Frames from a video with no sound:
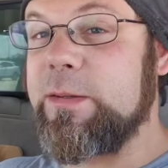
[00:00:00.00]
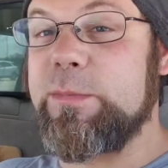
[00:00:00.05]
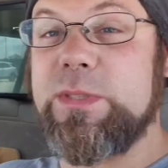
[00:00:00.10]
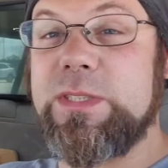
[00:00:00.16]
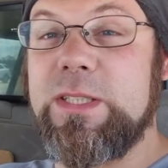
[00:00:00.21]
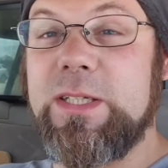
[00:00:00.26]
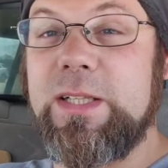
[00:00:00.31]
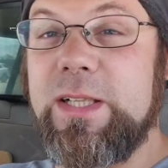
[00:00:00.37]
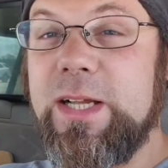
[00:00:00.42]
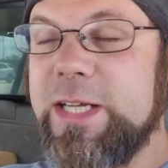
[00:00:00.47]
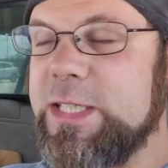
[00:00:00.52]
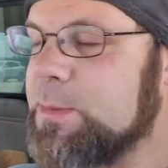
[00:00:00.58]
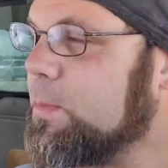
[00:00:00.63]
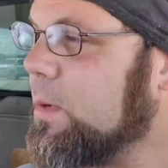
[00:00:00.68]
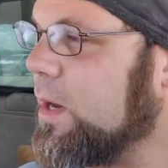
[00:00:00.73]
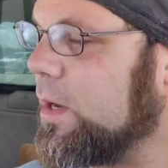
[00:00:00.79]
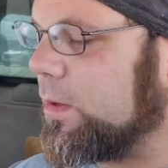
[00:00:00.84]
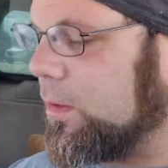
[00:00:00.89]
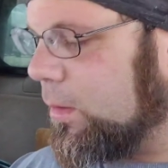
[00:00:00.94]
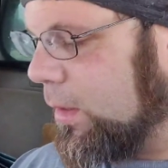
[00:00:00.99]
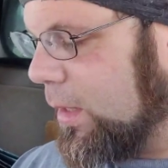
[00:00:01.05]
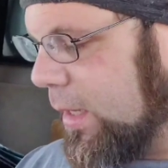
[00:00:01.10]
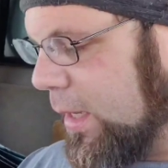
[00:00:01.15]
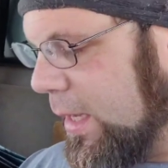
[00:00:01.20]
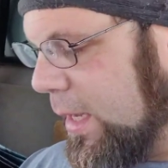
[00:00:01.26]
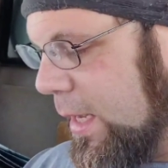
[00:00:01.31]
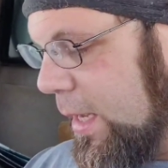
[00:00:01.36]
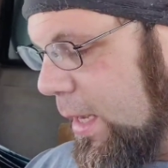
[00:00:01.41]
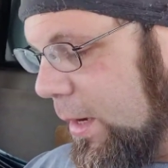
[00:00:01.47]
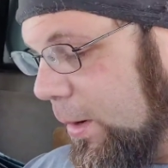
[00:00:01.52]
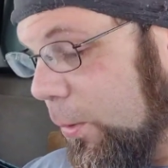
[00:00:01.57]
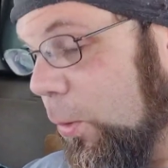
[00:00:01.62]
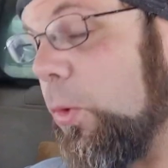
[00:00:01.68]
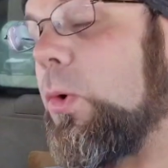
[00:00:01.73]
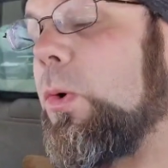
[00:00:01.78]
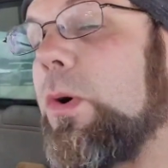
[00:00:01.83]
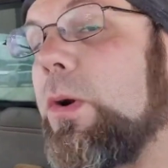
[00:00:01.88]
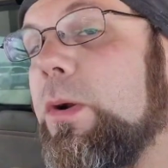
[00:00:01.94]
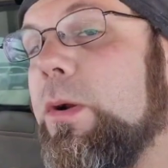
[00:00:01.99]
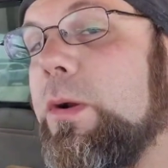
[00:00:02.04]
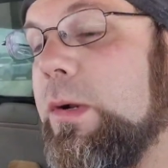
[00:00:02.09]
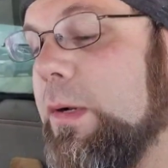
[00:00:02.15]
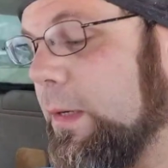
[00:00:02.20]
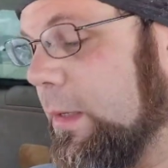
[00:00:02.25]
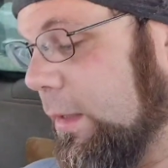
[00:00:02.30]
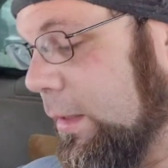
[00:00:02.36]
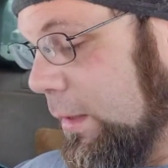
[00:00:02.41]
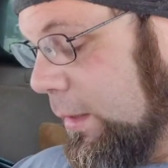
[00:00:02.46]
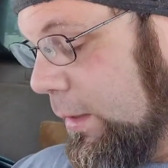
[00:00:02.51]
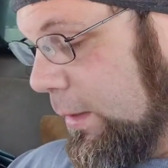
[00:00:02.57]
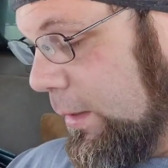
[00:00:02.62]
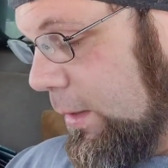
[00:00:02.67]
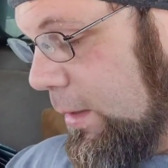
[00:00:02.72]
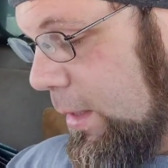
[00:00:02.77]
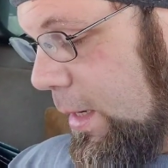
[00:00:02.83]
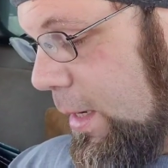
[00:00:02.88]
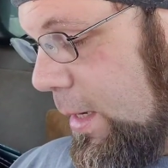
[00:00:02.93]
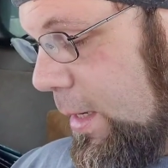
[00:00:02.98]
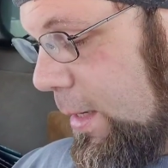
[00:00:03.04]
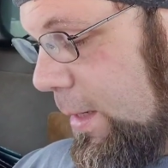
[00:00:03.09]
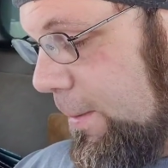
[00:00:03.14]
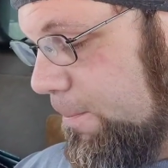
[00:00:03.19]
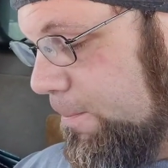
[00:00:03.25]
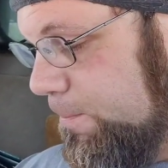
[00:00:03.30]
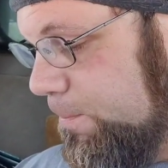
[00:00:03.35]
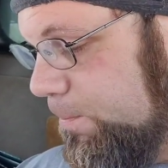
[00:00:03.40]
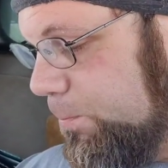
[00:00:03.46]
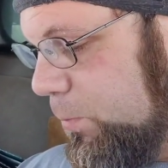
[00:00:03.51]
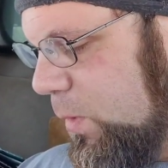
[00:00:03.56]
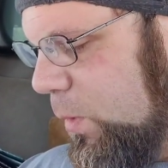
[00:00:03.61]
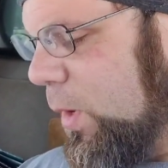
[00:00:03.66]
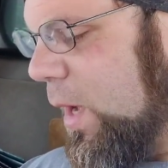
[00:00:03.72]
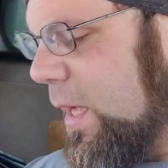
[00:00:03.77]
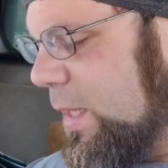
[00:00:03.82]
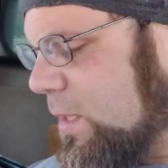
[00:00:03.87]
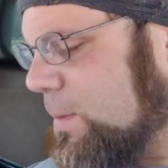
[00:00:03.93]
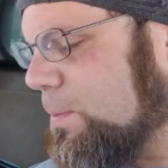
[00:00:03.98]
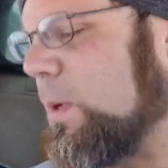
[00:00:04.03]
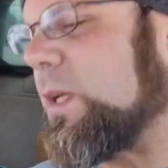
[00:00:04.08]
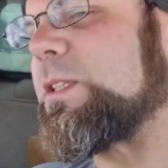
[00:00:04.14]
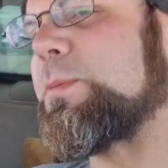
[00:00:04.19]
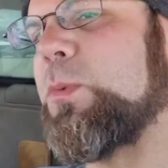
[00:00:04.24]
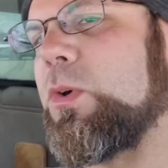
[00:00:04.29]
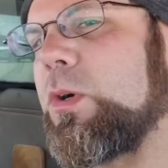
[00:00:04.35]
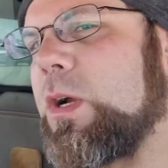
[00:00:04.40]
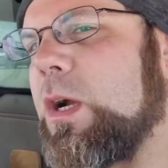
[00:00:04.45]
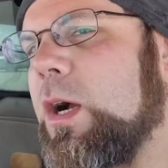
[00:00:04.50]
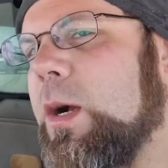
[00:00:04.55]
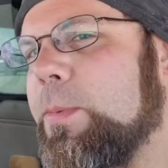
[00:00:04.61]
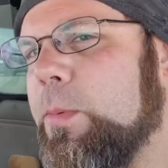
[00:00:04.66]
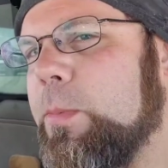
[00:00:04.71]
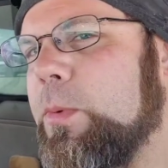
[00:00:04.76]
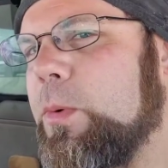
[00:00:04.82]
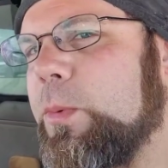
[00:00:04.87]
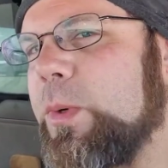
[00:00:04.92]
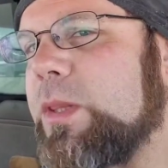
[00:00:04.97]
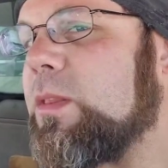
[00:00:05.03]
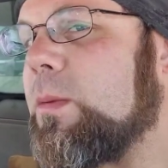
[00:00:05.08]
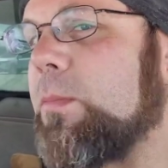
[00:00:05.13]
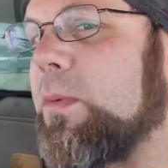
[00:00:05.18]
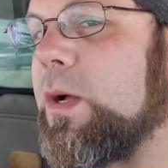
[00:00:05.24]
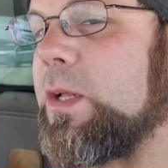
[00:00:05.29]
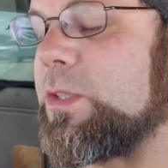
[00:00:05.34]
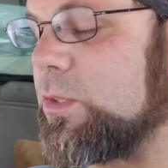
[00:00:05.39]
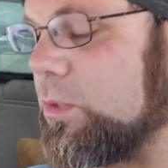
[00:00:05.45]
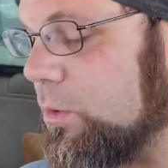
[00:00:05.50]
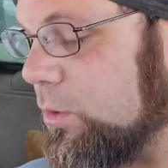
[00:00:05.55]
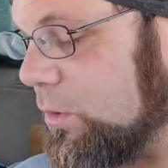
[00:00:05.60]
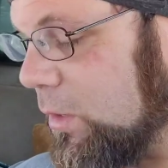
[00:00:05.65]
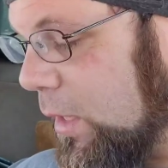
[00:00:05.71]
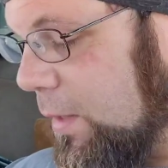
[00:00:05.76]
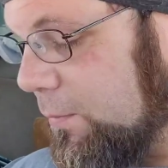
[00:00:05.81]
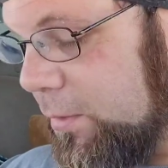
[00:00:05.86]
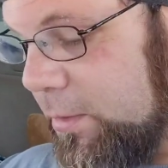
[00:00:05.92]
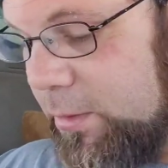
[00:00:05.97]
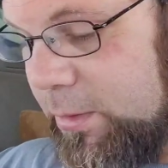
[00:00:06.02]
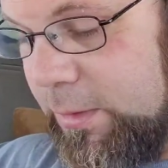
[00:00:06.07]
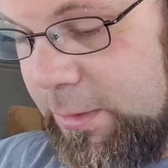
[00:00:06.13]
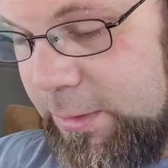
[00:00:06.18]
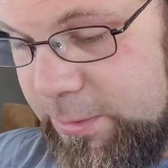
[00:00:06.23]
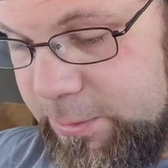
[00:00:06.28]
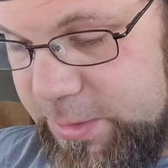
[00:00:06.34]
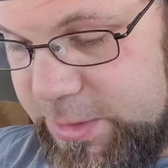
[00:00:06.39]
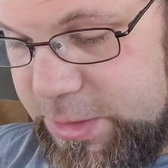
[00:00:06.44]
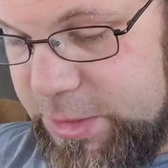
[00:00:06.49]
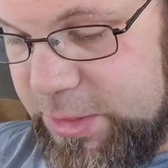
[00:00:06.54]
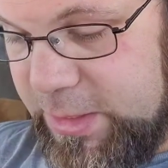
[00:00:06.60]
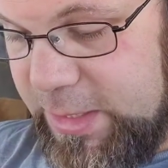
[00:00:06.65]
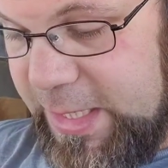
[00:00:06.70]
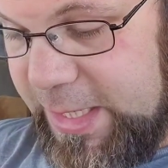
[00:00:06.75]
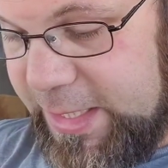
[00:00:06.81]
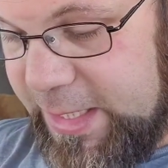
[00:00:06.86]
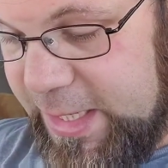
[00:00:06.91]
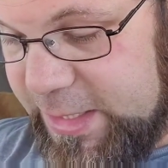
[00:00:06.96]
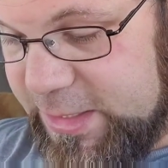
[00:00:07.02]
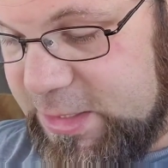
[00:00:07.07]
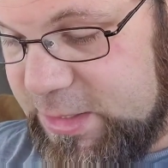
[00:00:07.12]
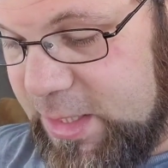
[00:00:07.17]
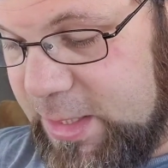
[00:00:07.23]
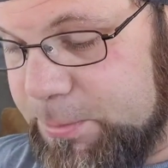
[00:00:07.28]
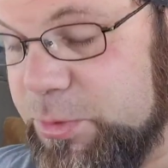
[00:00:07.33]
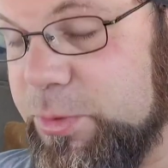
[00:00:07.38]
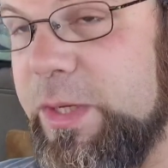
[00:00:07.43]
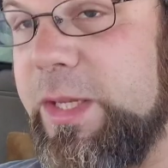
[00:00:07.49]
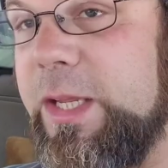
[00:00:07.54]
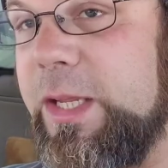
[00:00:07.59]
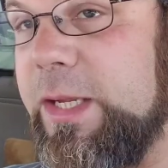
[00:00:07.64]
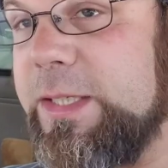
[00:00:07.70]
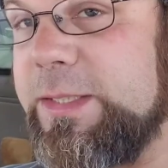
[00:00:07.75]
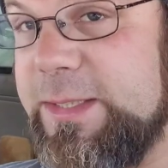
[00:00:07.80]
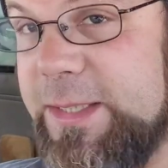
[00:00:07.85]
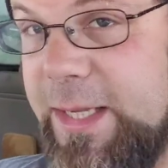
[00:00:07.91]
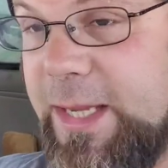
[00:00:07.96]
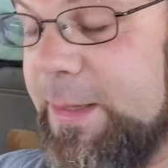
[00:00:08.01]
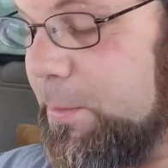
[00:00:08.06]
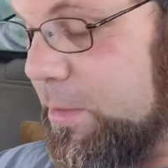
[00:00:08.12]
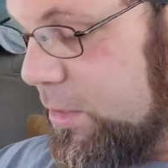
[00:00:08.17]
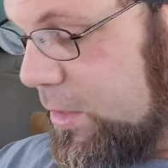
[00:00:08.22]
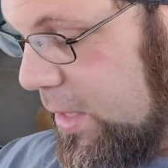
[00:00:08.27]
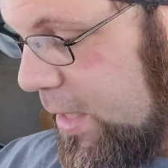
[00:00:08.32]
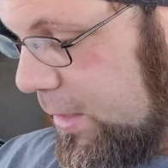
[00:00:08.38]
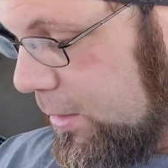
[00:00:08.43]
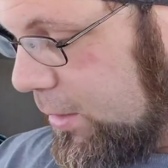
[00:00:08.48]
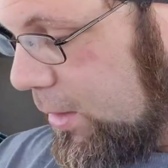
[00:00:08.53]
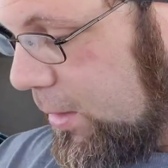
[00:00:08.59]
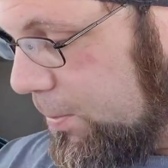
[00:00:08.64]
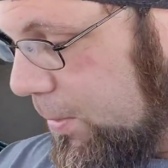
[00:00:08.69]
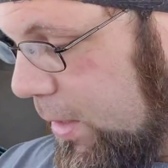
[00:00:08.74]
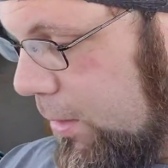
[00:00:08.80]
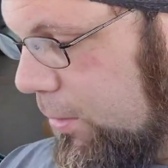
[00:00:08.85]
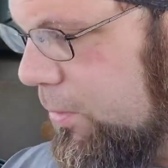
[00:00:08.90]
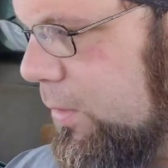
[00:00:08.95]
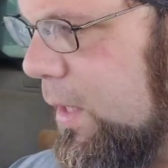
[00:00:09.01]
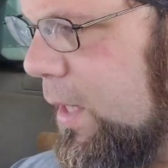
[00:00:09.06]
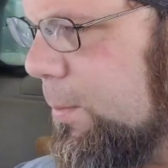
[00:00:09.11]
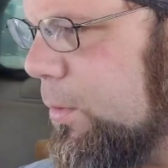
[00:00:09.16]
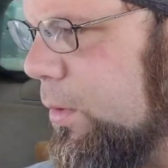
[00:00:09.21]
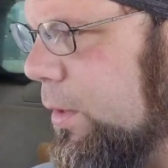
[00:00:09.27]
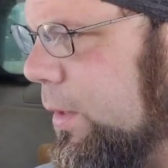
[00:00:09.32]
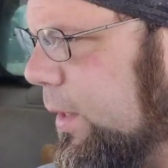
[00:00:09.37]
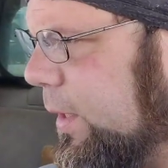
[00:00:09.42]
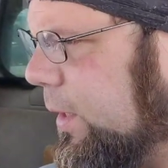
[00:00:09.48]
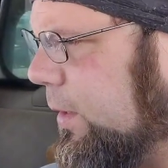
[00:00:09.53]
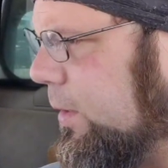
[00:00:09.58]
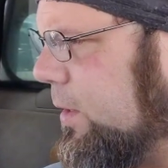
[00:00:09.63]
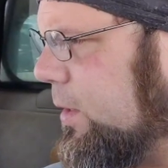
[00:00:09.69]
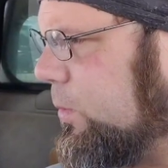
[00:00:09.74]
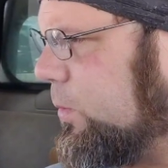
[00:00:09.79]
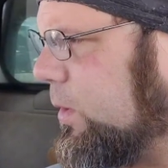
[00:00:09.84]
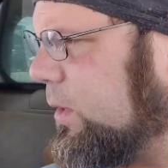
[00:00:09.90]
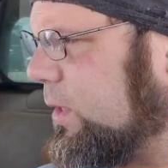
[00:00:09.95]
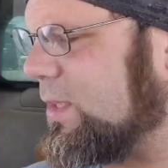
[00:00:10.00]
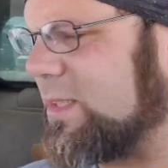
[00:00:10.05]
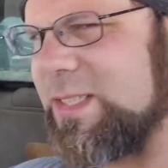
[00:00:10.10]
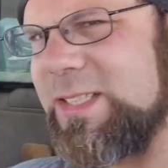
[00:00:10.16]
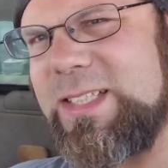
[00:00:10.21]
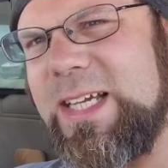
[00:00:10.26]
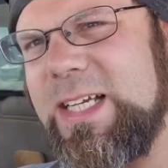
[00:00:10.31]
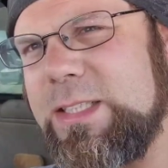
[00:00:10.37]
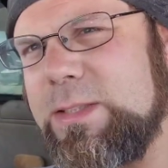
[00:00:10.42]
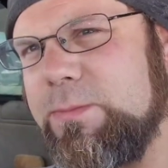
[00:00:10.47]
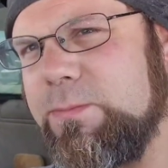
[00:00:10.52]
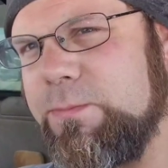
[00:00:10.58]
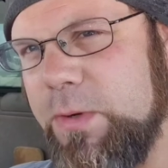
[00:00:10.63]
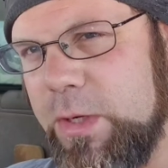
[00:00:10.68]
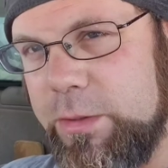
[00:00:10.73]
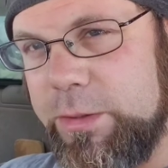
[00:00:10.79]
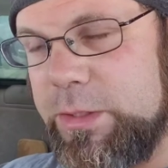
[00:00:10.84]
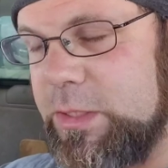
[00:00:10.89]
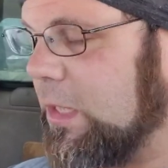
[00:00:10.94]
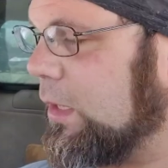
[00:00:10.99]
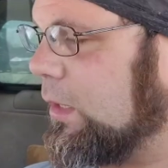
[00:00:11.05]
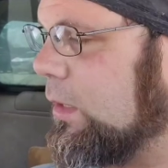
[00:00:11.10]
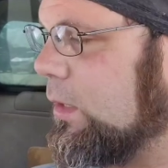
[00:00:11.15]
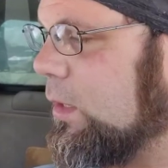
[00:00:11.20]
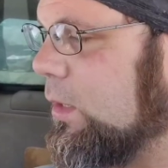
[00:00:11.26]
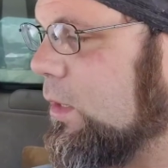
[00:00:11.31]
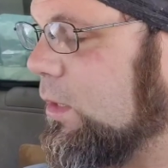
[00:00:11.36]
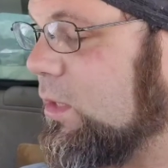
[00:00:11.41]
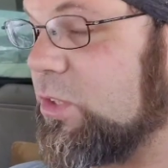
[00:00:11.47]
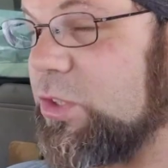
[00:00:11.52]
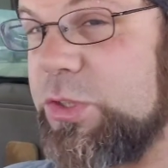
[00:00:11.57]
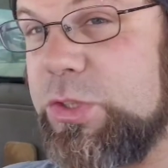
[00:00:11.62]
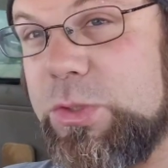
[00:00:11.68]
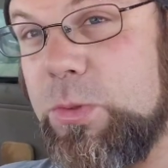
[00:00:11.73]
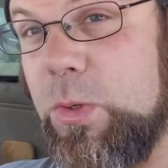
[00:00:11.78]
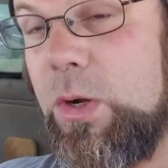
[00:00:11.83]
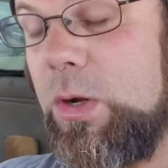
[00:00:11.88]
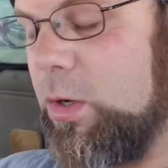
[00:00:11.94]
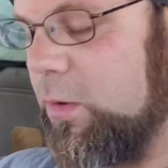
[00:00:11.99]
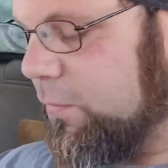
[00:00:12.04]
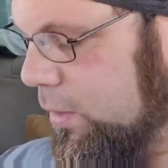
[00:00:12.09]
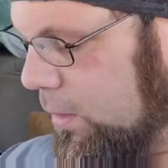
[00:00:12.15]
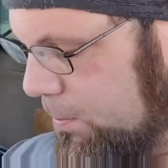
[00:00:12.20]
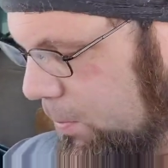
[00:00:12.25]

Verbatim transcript: that comes in the glass bottle, or, um, well, it's it's more comparable with the Monster Java, which I kind of stopped drinking because it got me jacked up. I don't think I'm going to get another one of these. It tastes very strong,